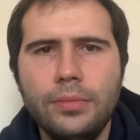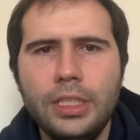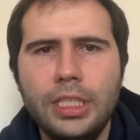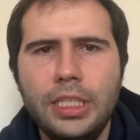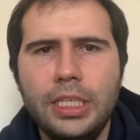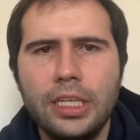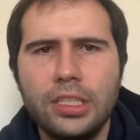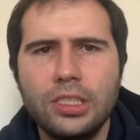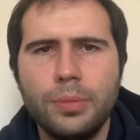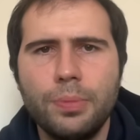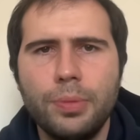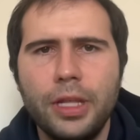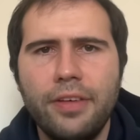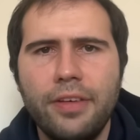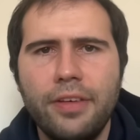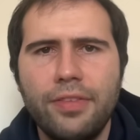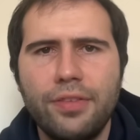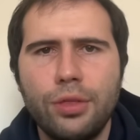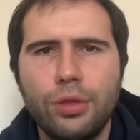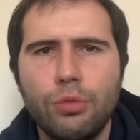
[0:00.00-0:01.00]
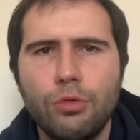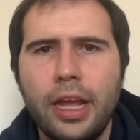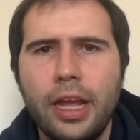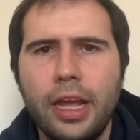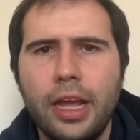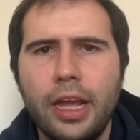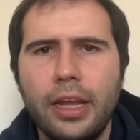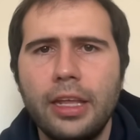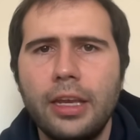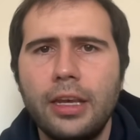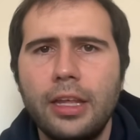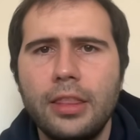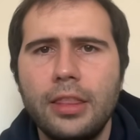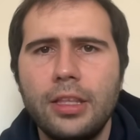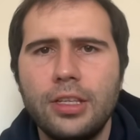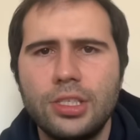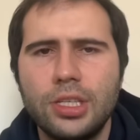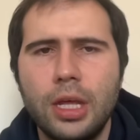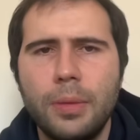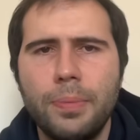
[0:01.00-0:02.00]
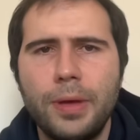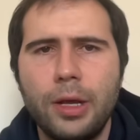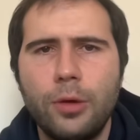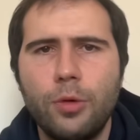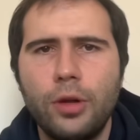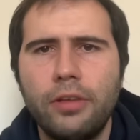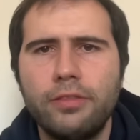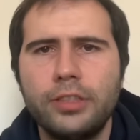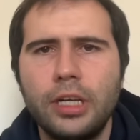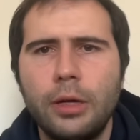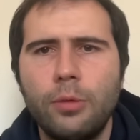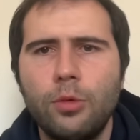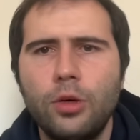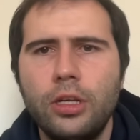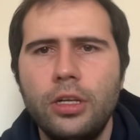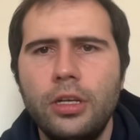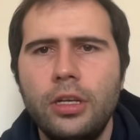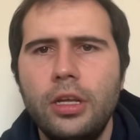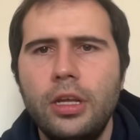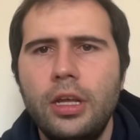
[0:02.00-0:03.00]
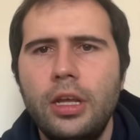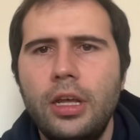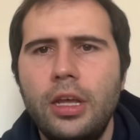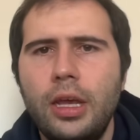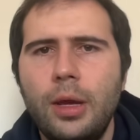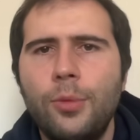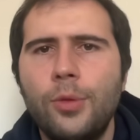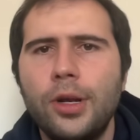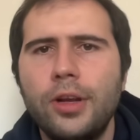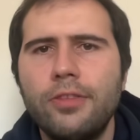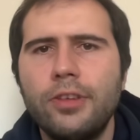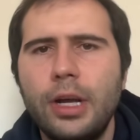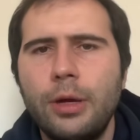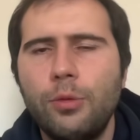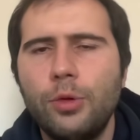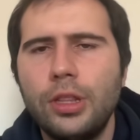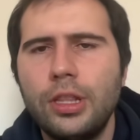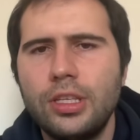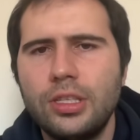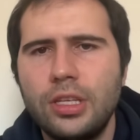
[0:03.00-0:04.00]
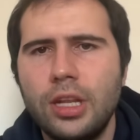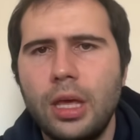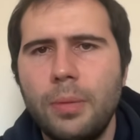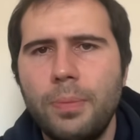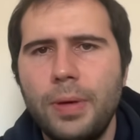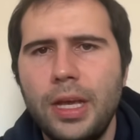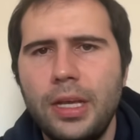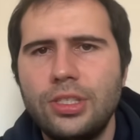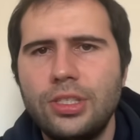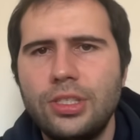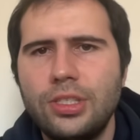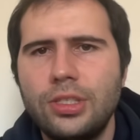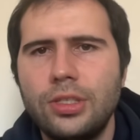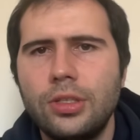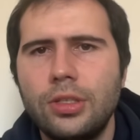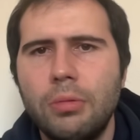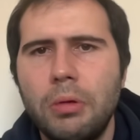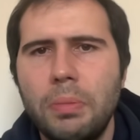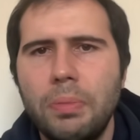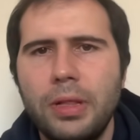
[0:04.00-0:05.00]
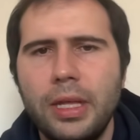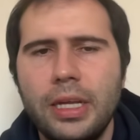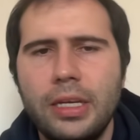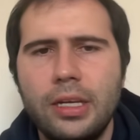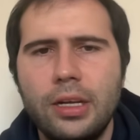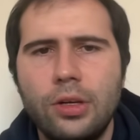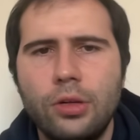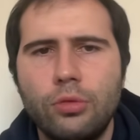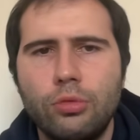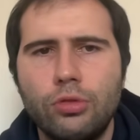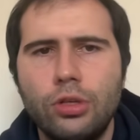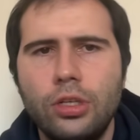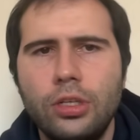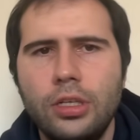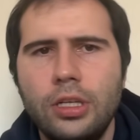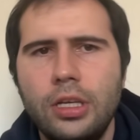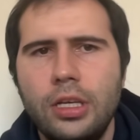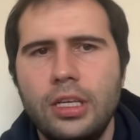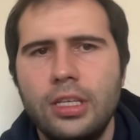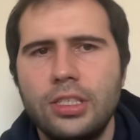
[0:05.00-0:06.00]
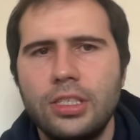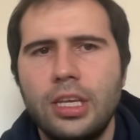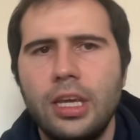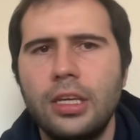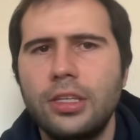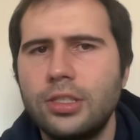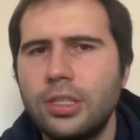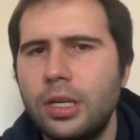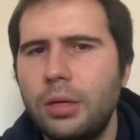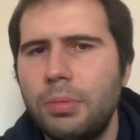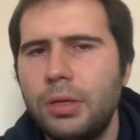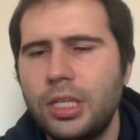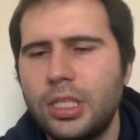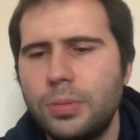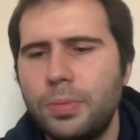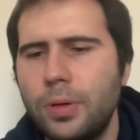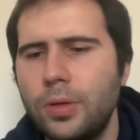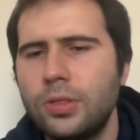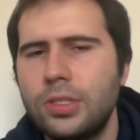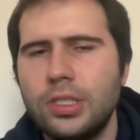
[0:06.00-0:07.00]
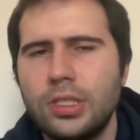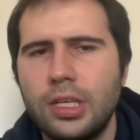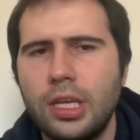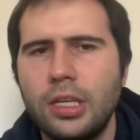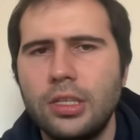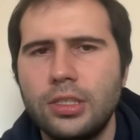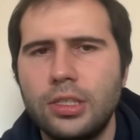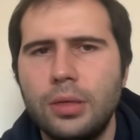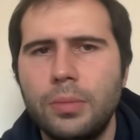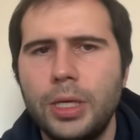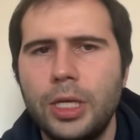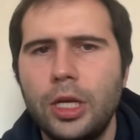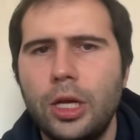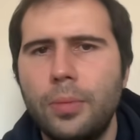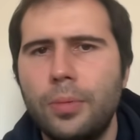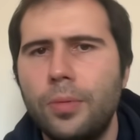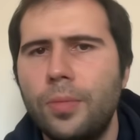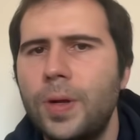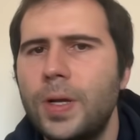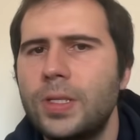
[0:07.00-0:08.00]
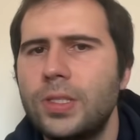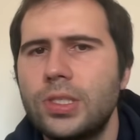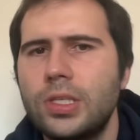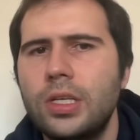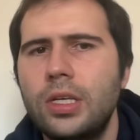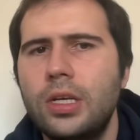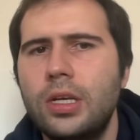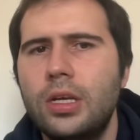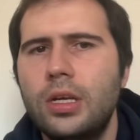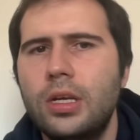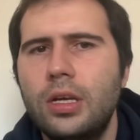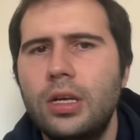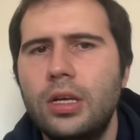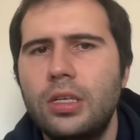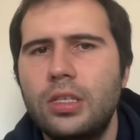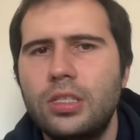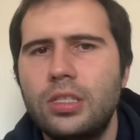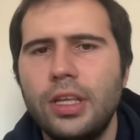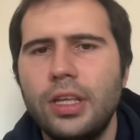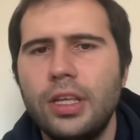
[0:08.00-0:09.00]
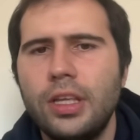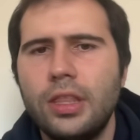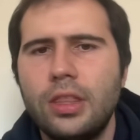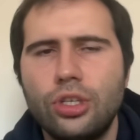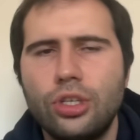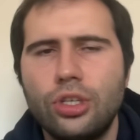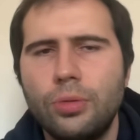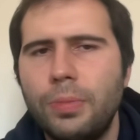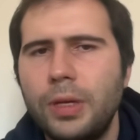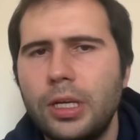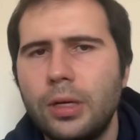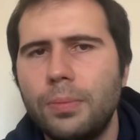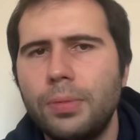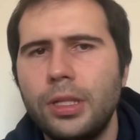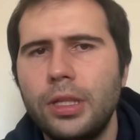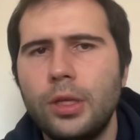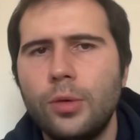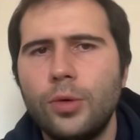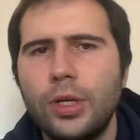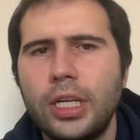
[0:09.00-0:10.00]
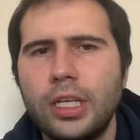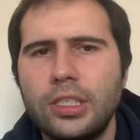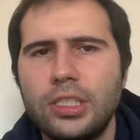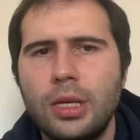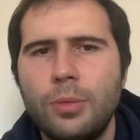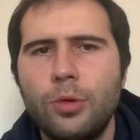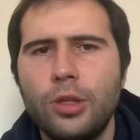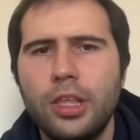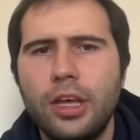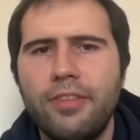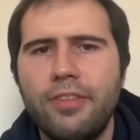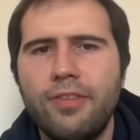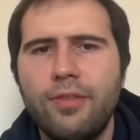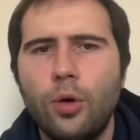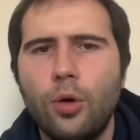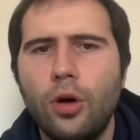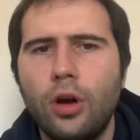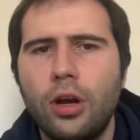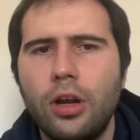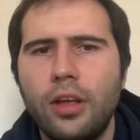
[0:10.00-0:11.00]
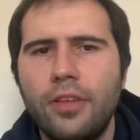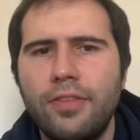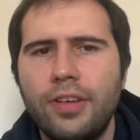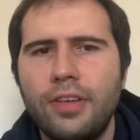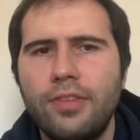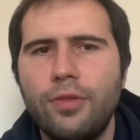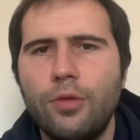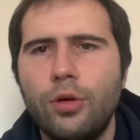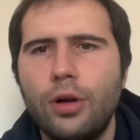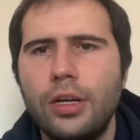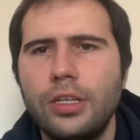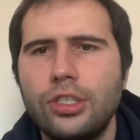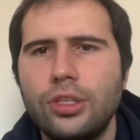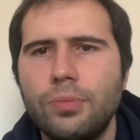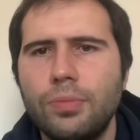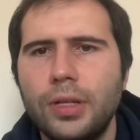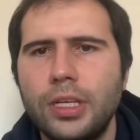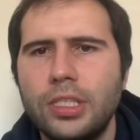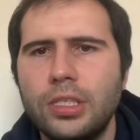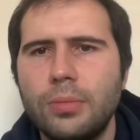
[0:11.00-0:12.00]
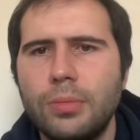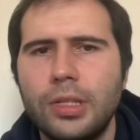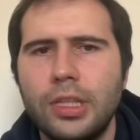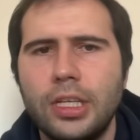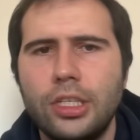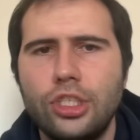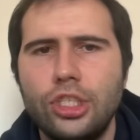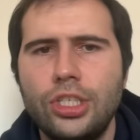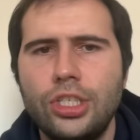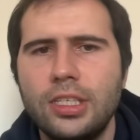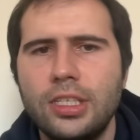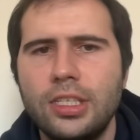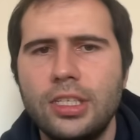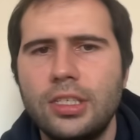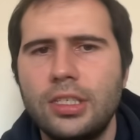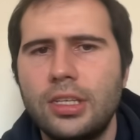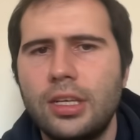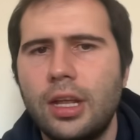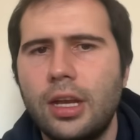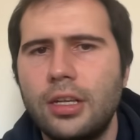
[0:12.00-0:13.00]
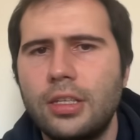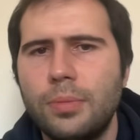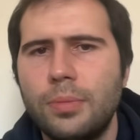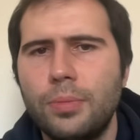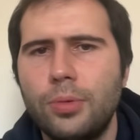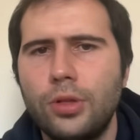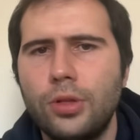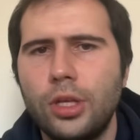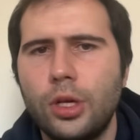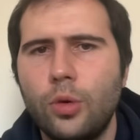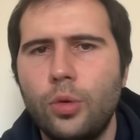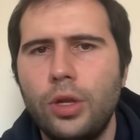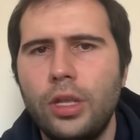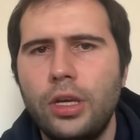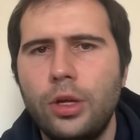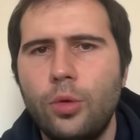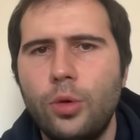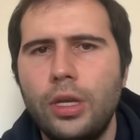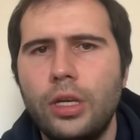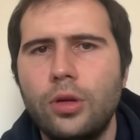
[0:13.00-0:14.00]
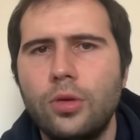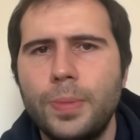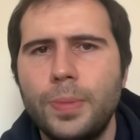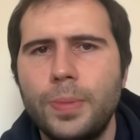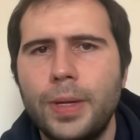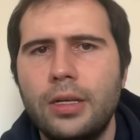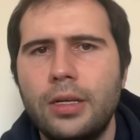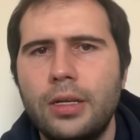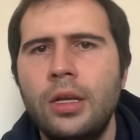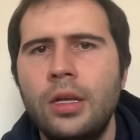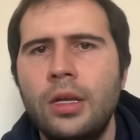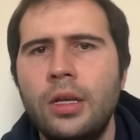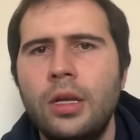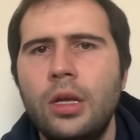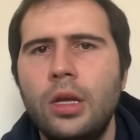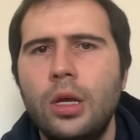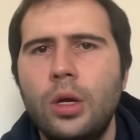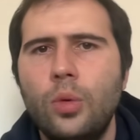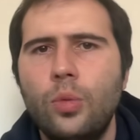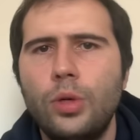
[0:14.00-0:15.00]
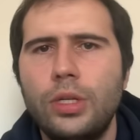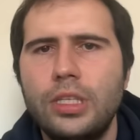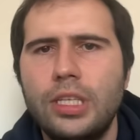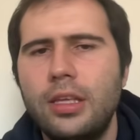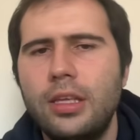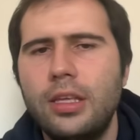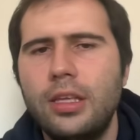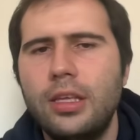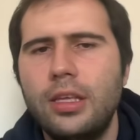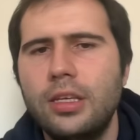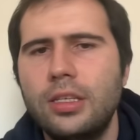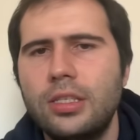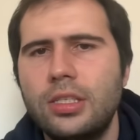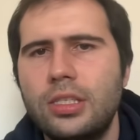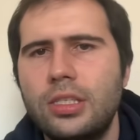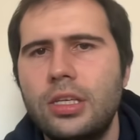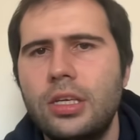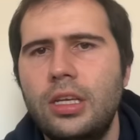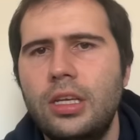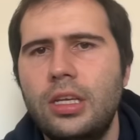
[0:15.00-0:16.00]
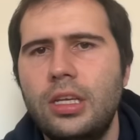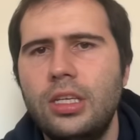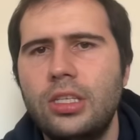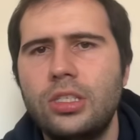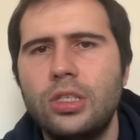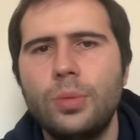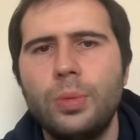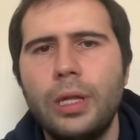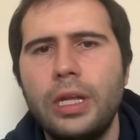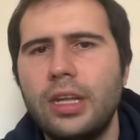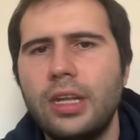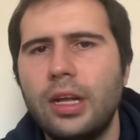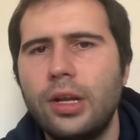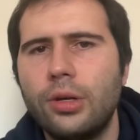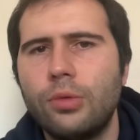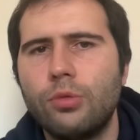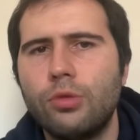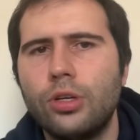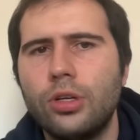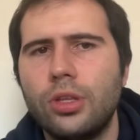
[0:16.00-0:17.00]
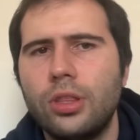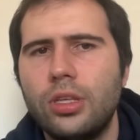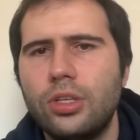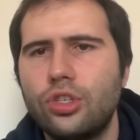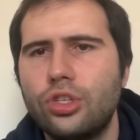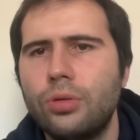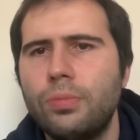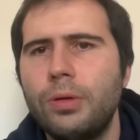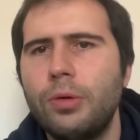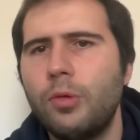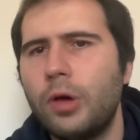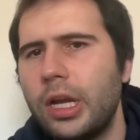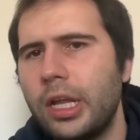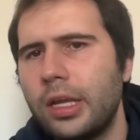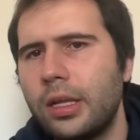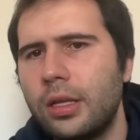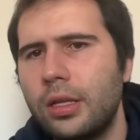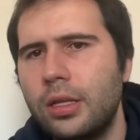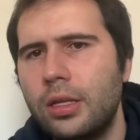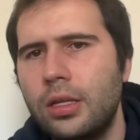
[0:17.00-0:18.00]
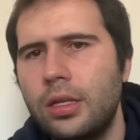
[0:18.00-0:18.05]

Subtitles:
He has to play f3. I can get this knight back whenever I want, and whenever I win this knight back, he's still going to be playing down a rook. His king is going to be exposed. His king is going to be compromised. Stuff like this should be completely winning. Same with f4. If f4, I should play something like g6, get a tempo on the queen. Queen goes back. We take this. He's still playing down a rook. This should be winning.